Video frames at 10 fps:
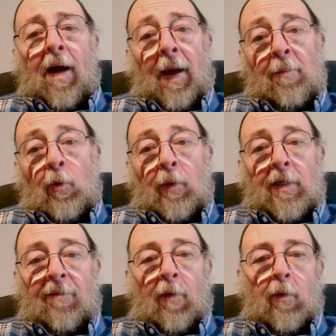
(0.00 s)
I'm
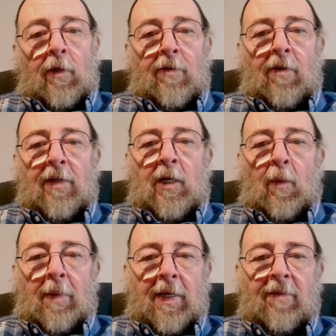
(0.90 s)
going to focus on the
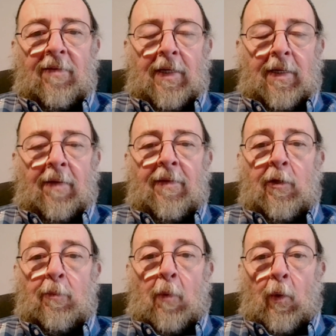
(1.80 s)
opening event of
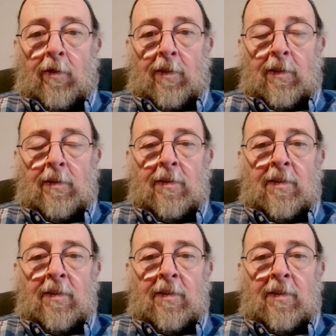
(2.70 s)
this portion.